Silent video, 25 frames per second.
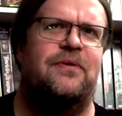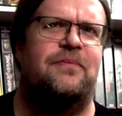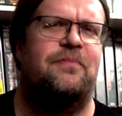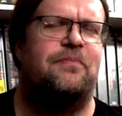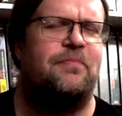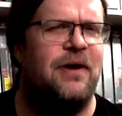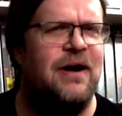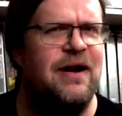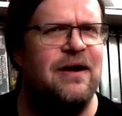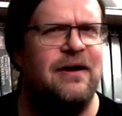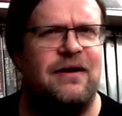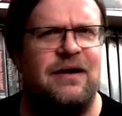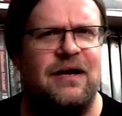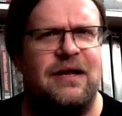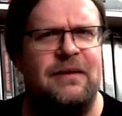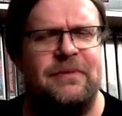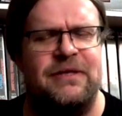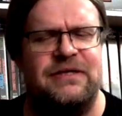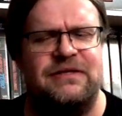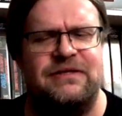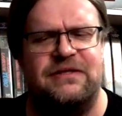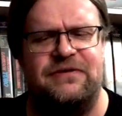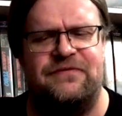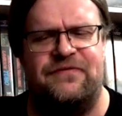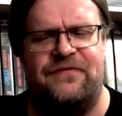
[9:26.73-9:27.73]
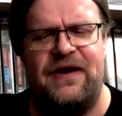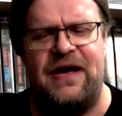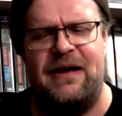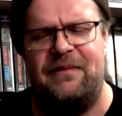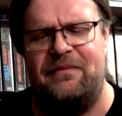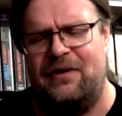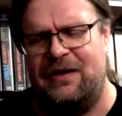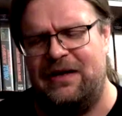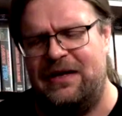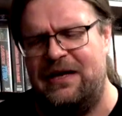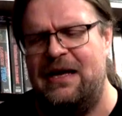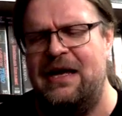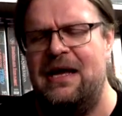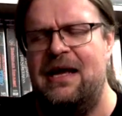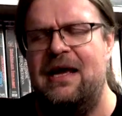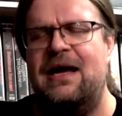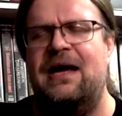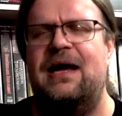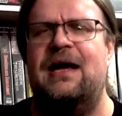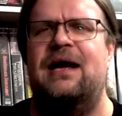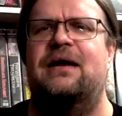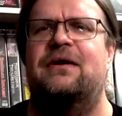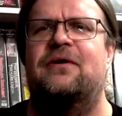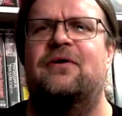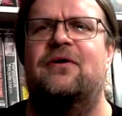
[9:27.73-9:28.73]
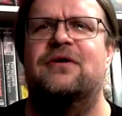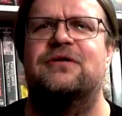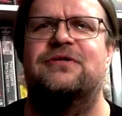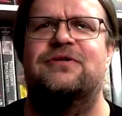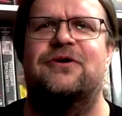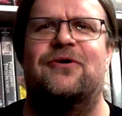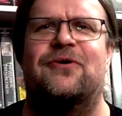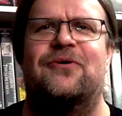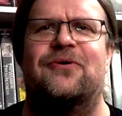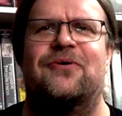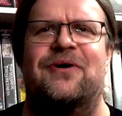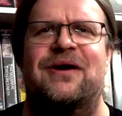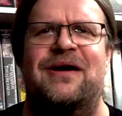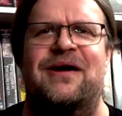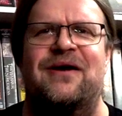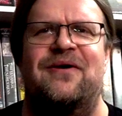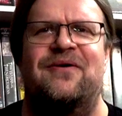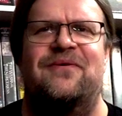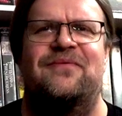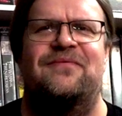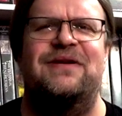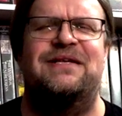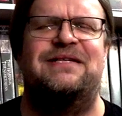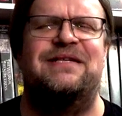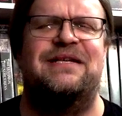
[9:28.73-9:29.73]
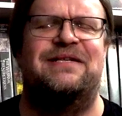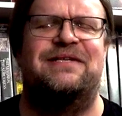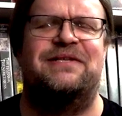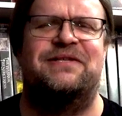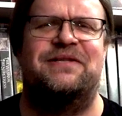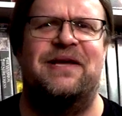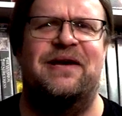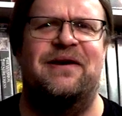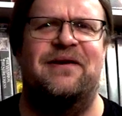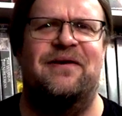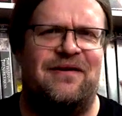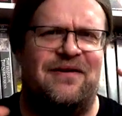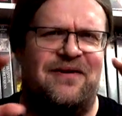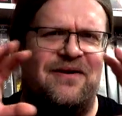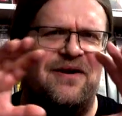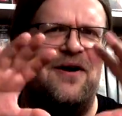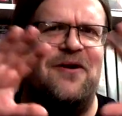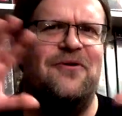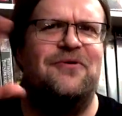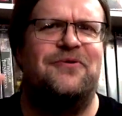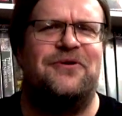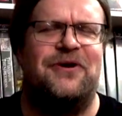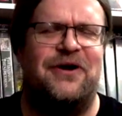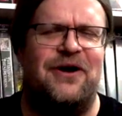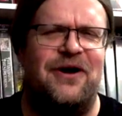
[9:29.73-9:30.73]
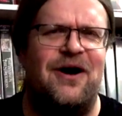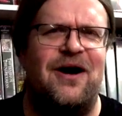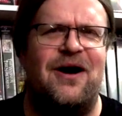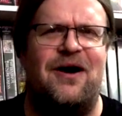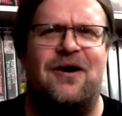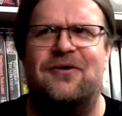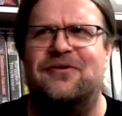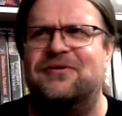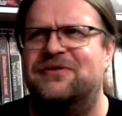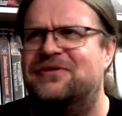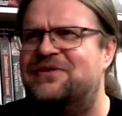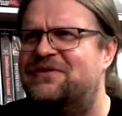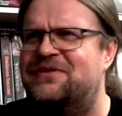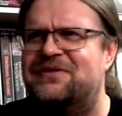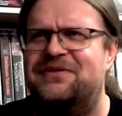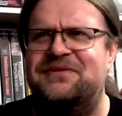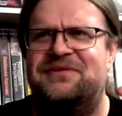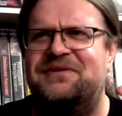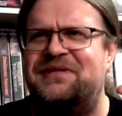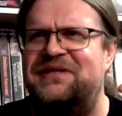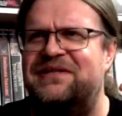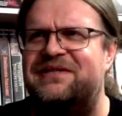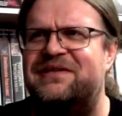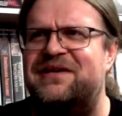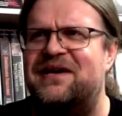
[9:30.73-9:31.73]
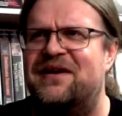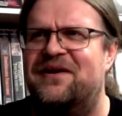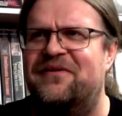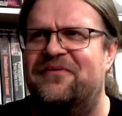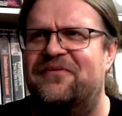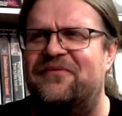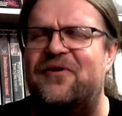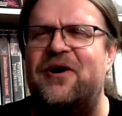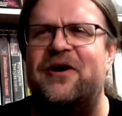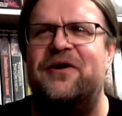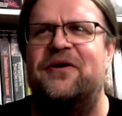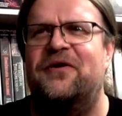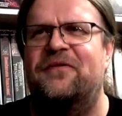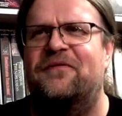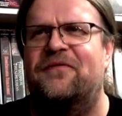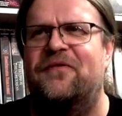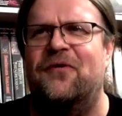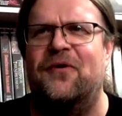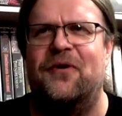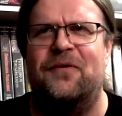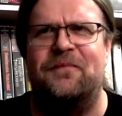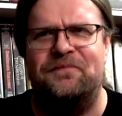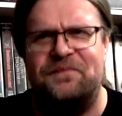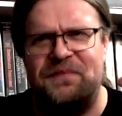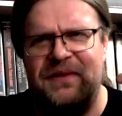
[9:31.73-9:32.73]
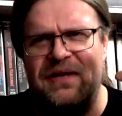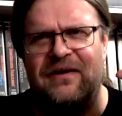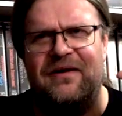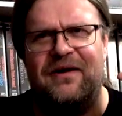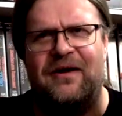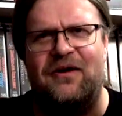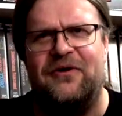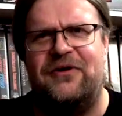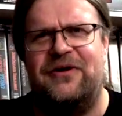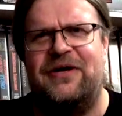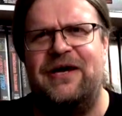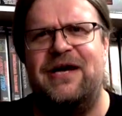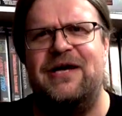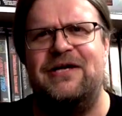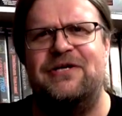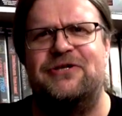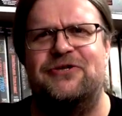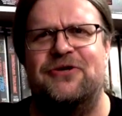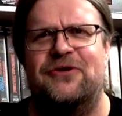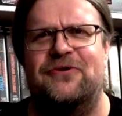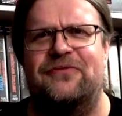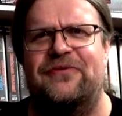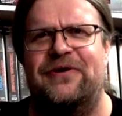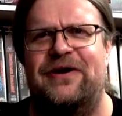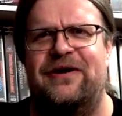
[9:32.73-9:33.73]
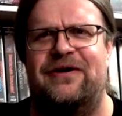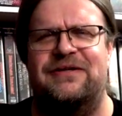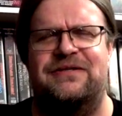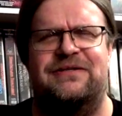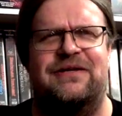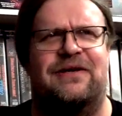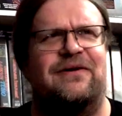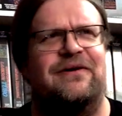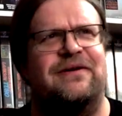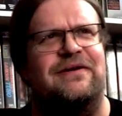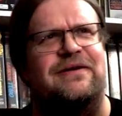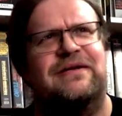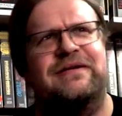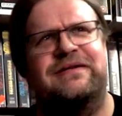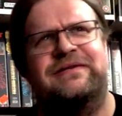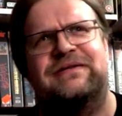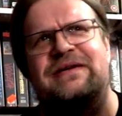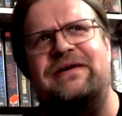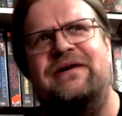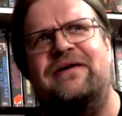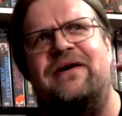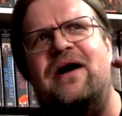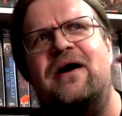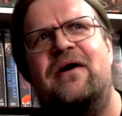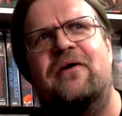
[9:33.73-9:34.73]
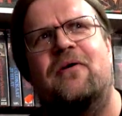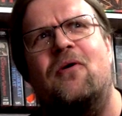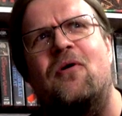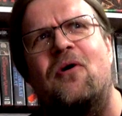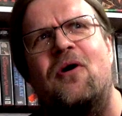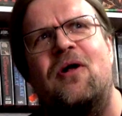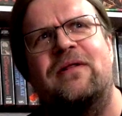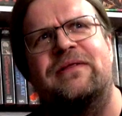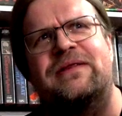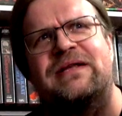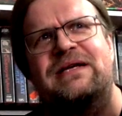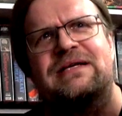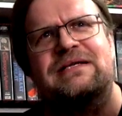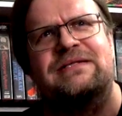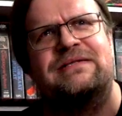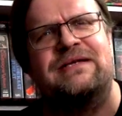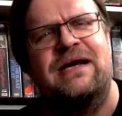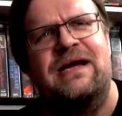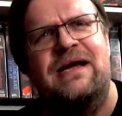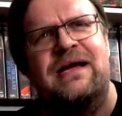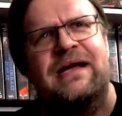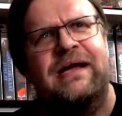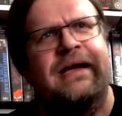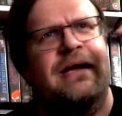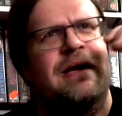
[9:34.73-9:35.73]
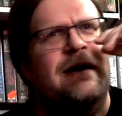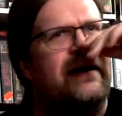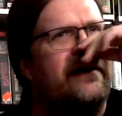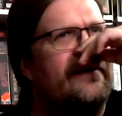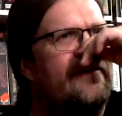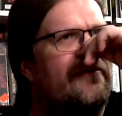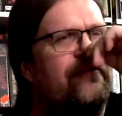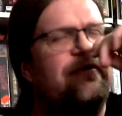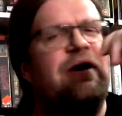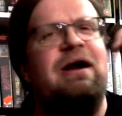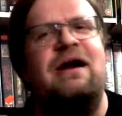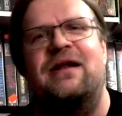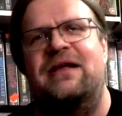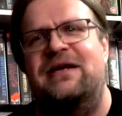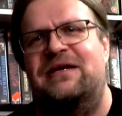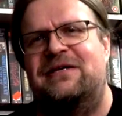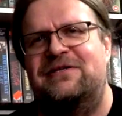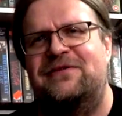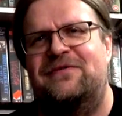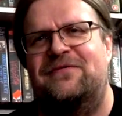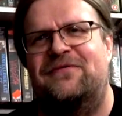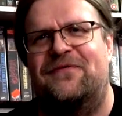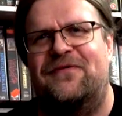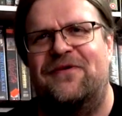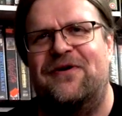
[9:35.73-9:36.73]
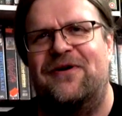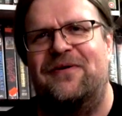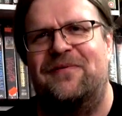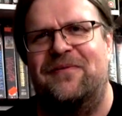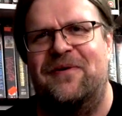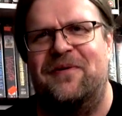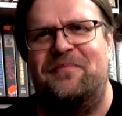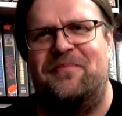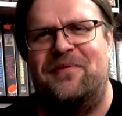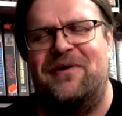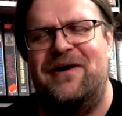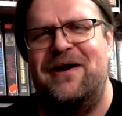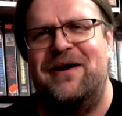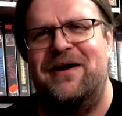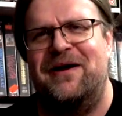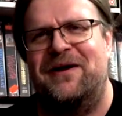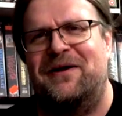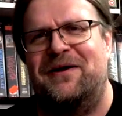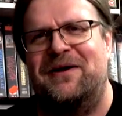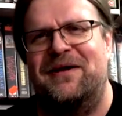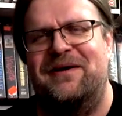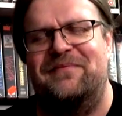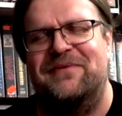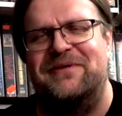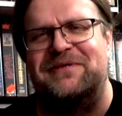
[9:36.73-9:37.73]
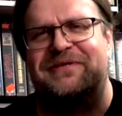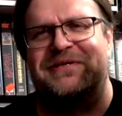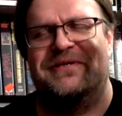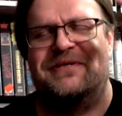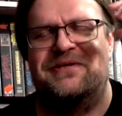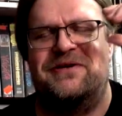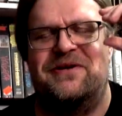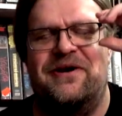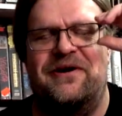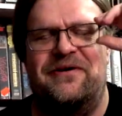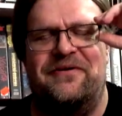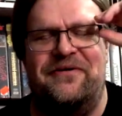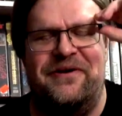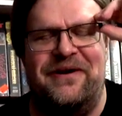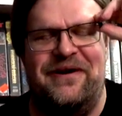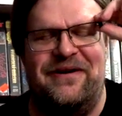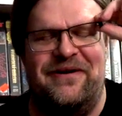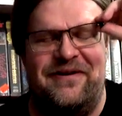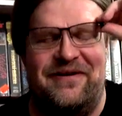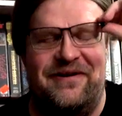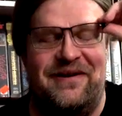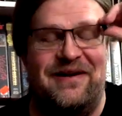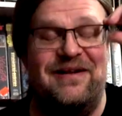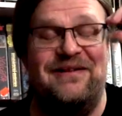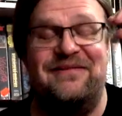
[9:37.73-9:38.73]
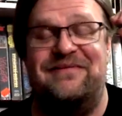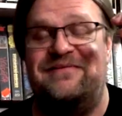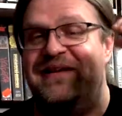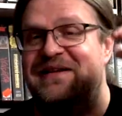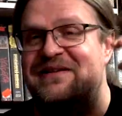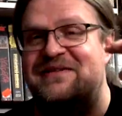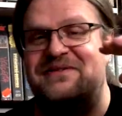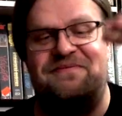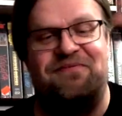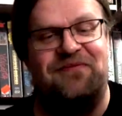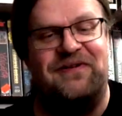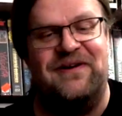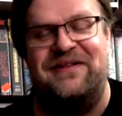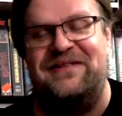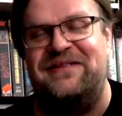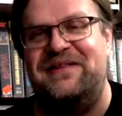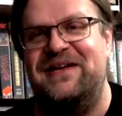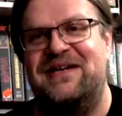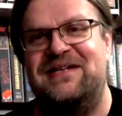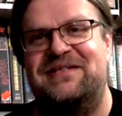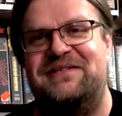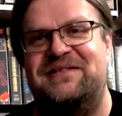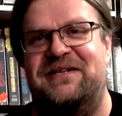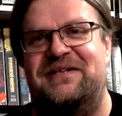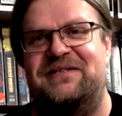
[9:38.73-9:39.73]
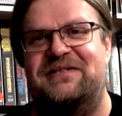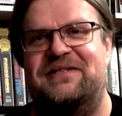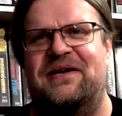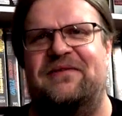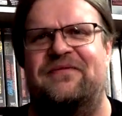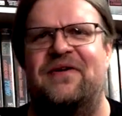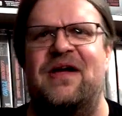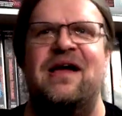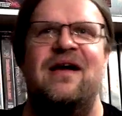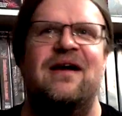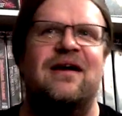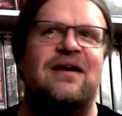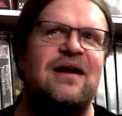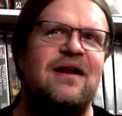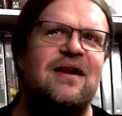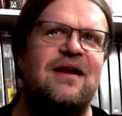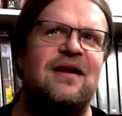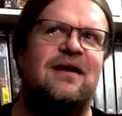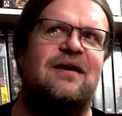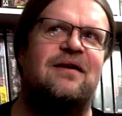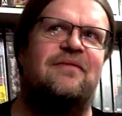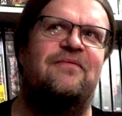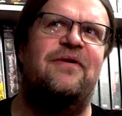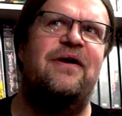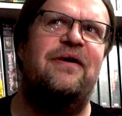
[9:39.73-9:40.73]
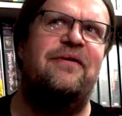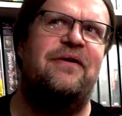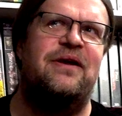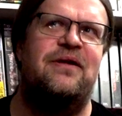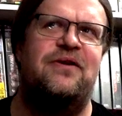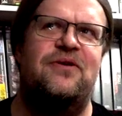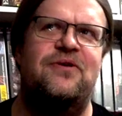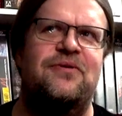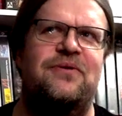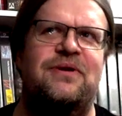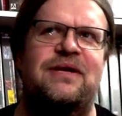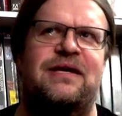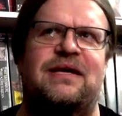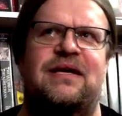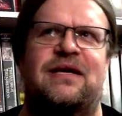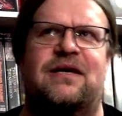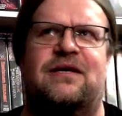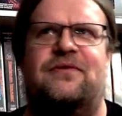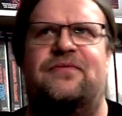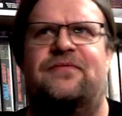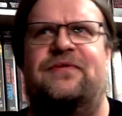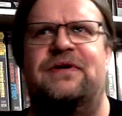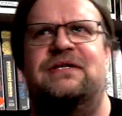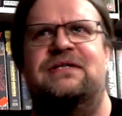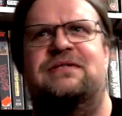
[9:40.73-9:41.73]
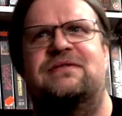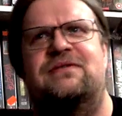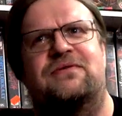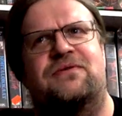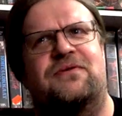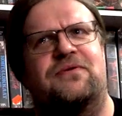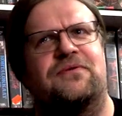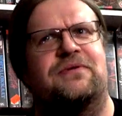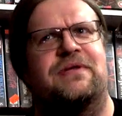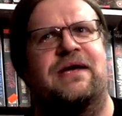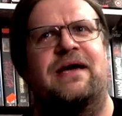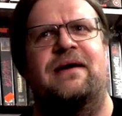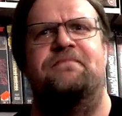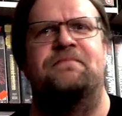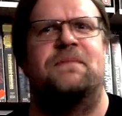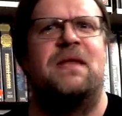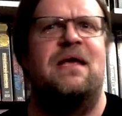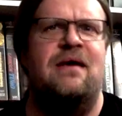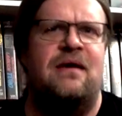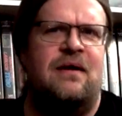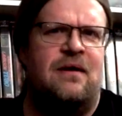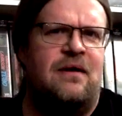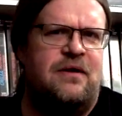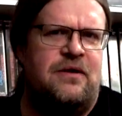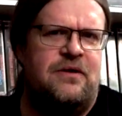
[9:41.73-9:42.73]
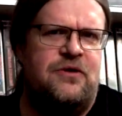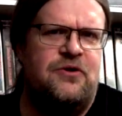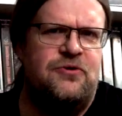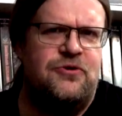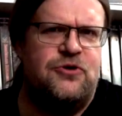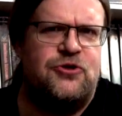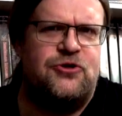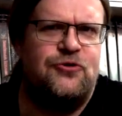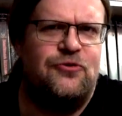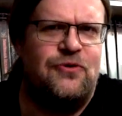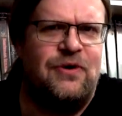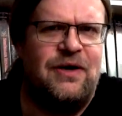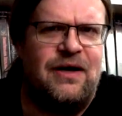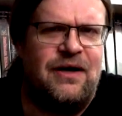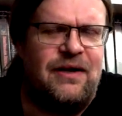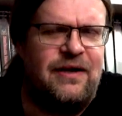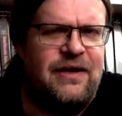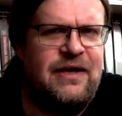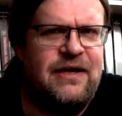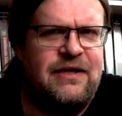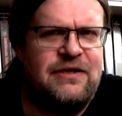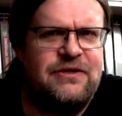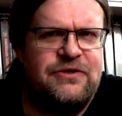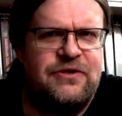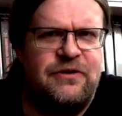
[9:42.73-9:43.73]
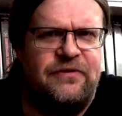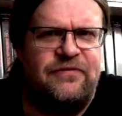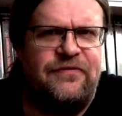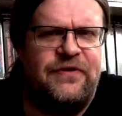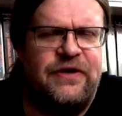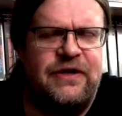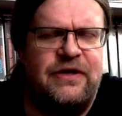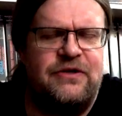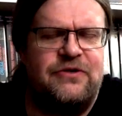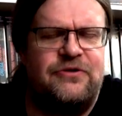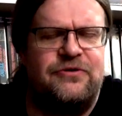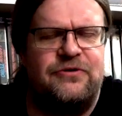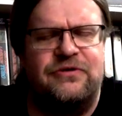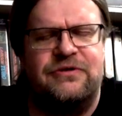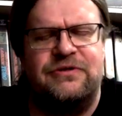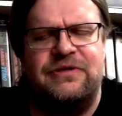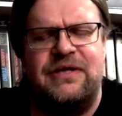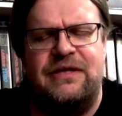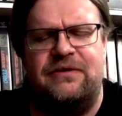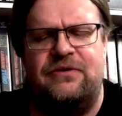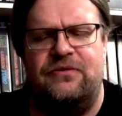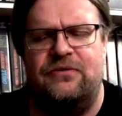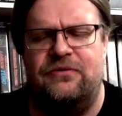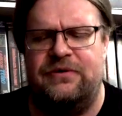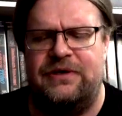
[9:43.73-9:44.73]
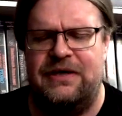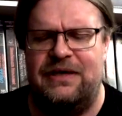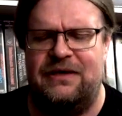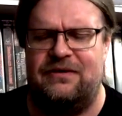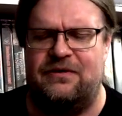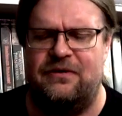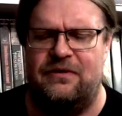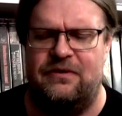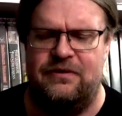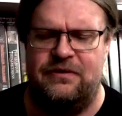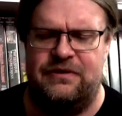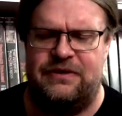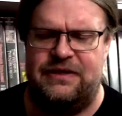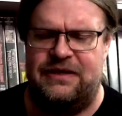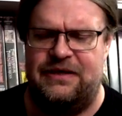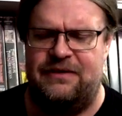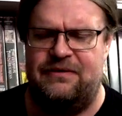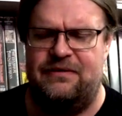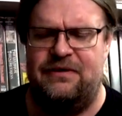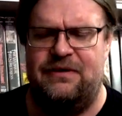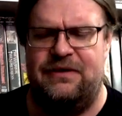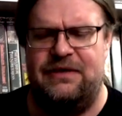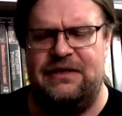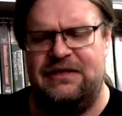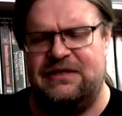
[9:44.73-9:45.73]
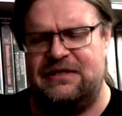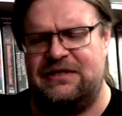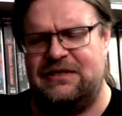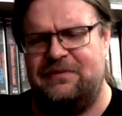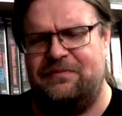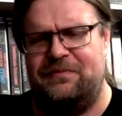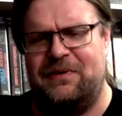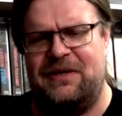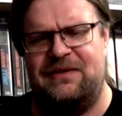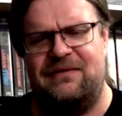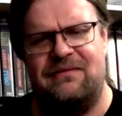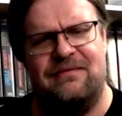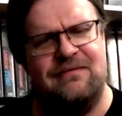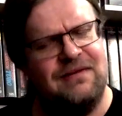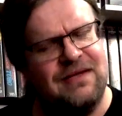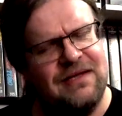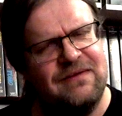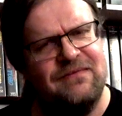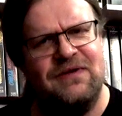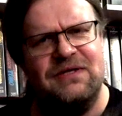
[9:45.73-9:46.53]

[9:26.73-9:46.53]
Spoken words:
Brian Clemens' family and also visits the country house, this kind of wonderful location where there are all these relics from Brian Clemens' career, and that's fantastic stuff. Kind of like a very unique twist to the usual extra features that you get on the discs, but that